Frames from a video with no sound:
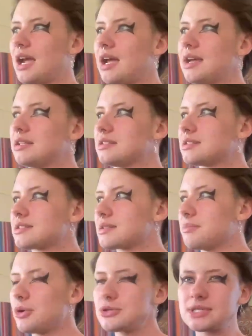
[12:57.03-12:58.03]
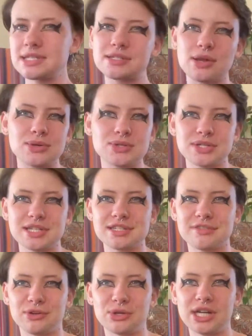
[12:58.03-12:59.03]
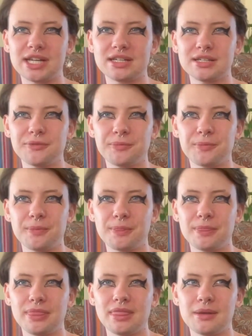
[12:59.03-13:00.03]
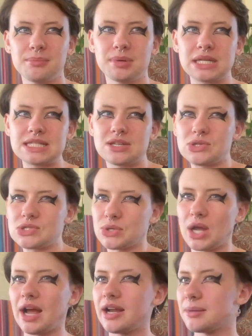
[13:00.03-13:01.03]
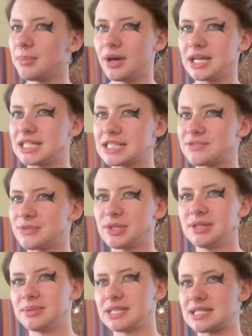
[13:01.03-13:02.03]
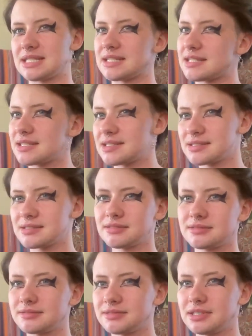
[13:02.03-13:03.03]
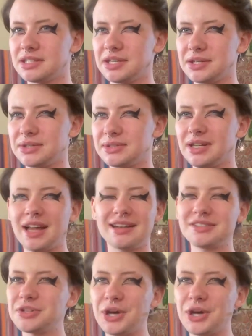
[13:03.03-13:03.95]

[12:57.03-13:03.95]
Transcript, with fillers: it's mostly social dysphoria, but it's also kind of body dysphoria because it's, you know, I don't know